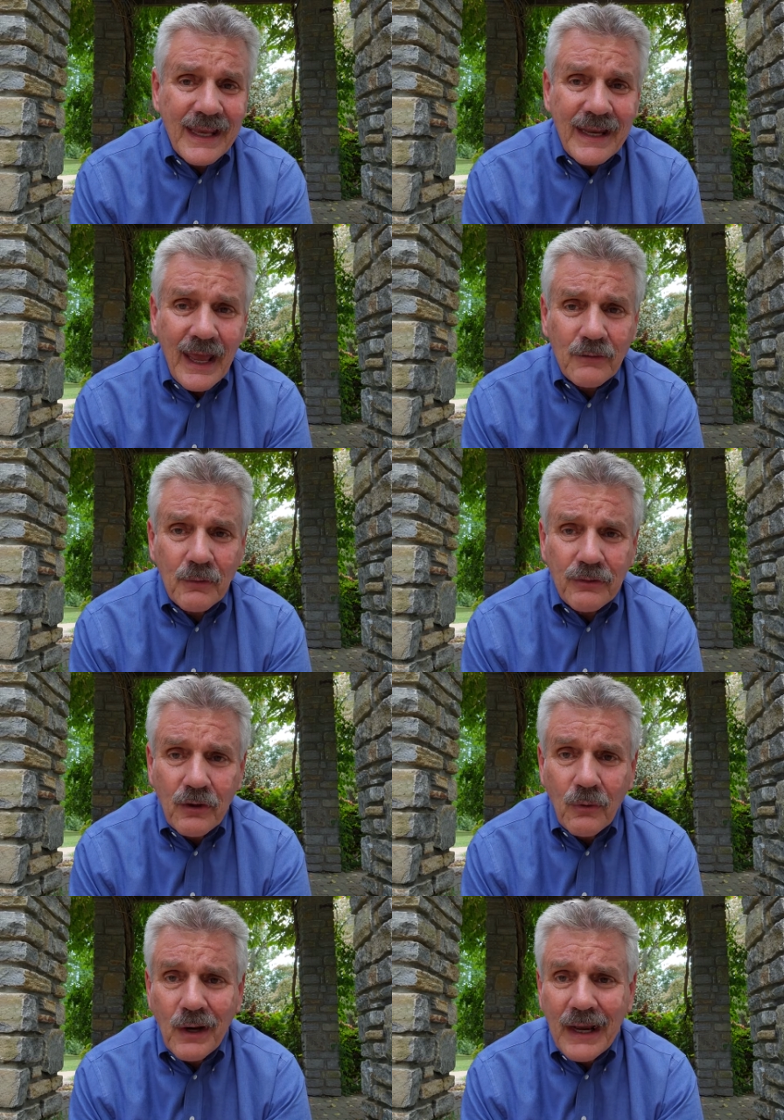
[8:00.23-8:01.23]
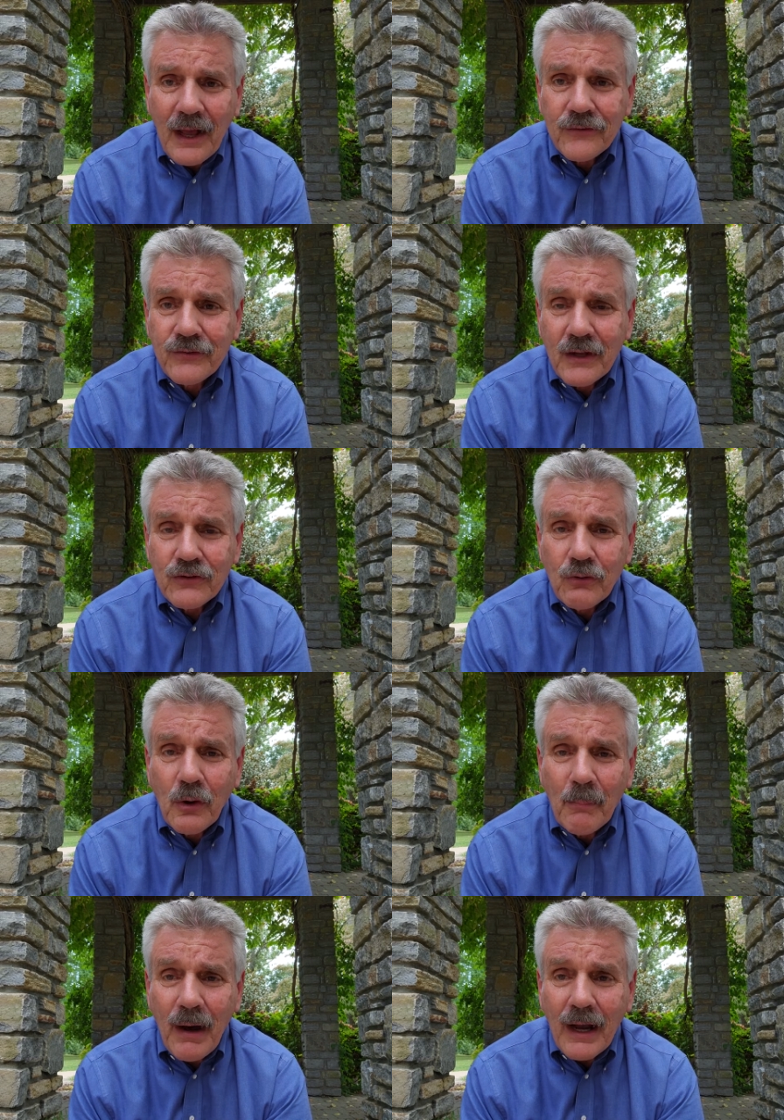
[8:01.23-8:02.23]
connect with you and I'll send
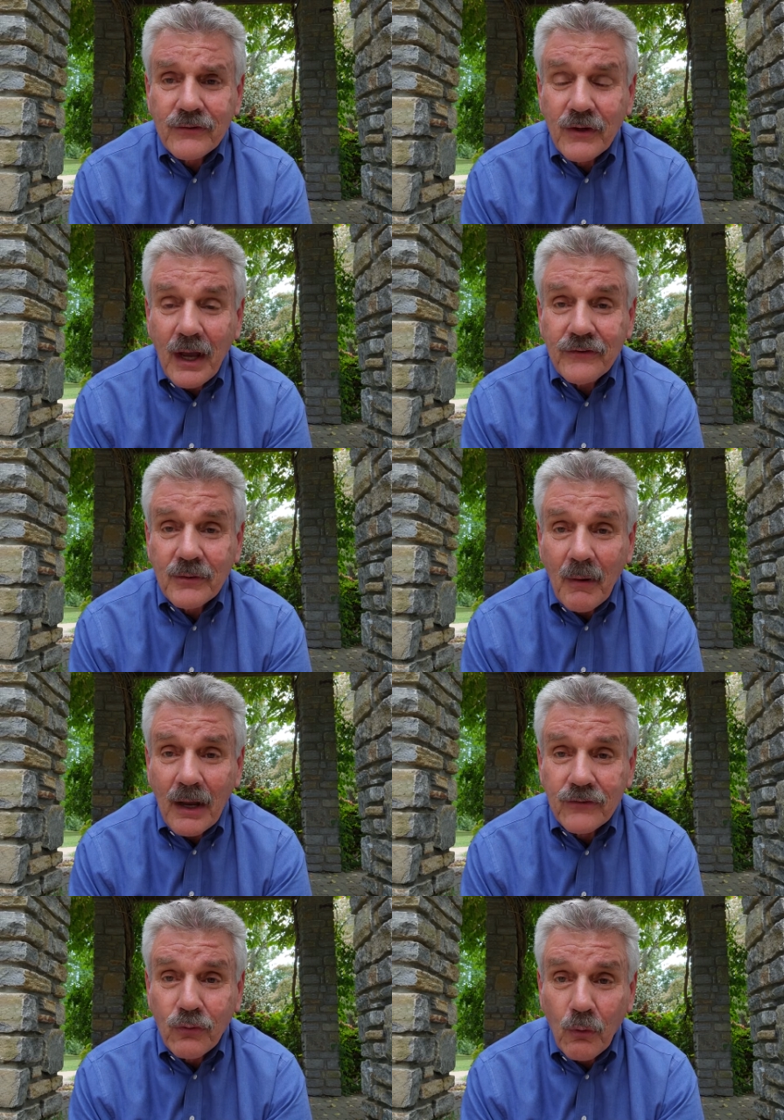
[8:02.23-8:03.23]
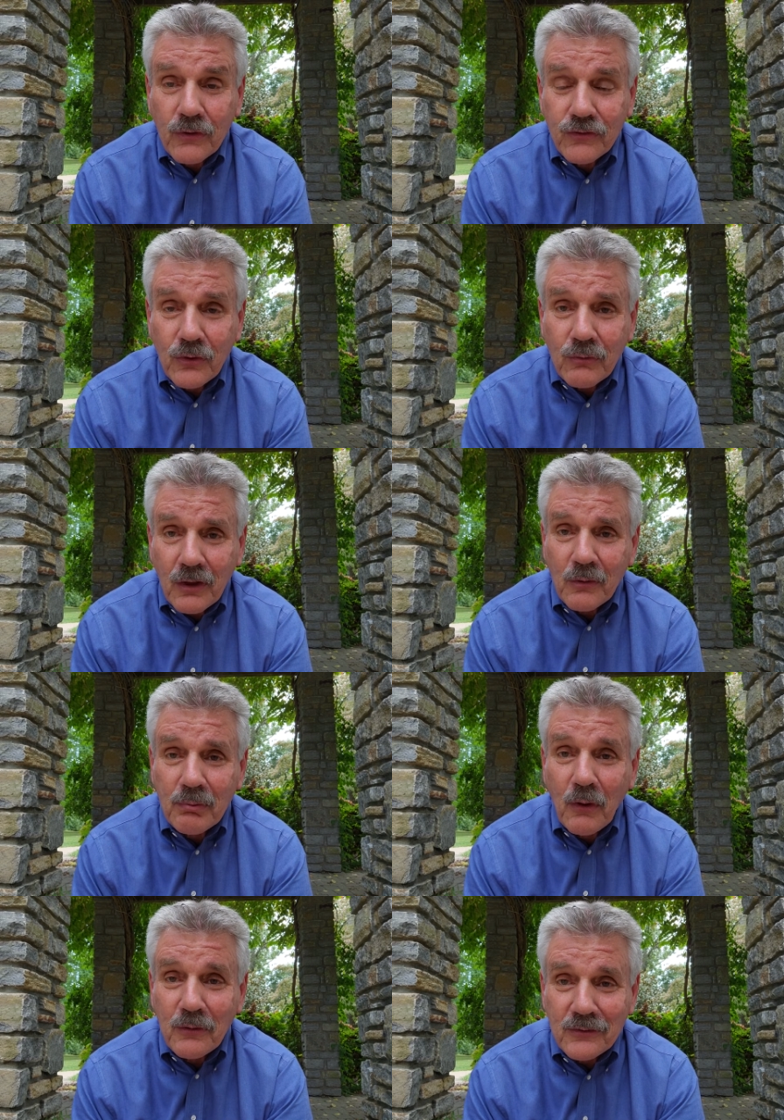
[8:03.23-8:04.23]
you a box customized towards you that'll
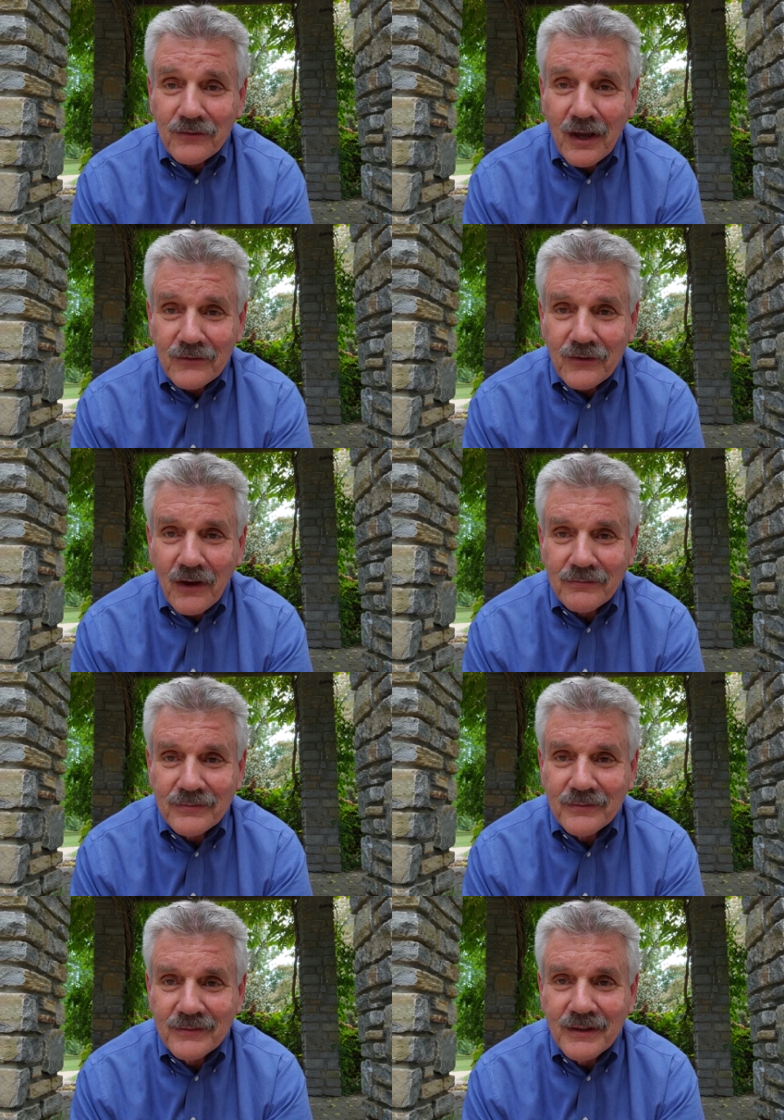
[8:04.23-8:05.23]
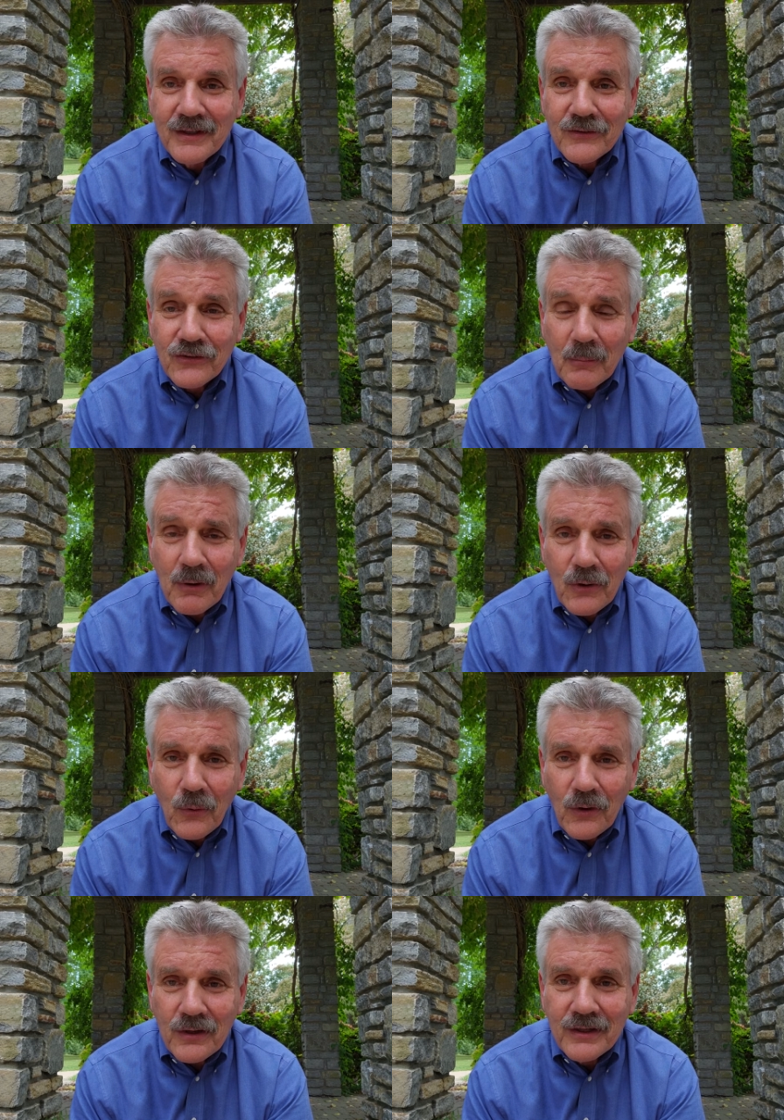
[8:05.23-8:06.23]
blow your socks off. Jim
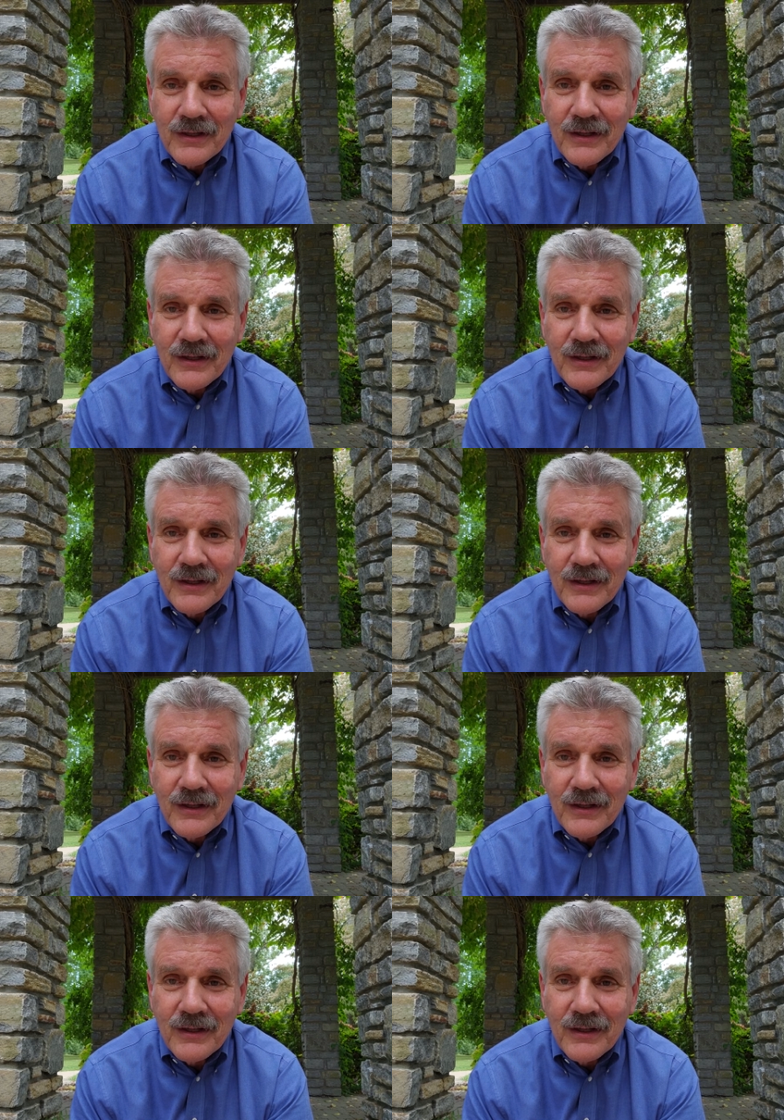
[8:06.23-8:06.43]
McCord.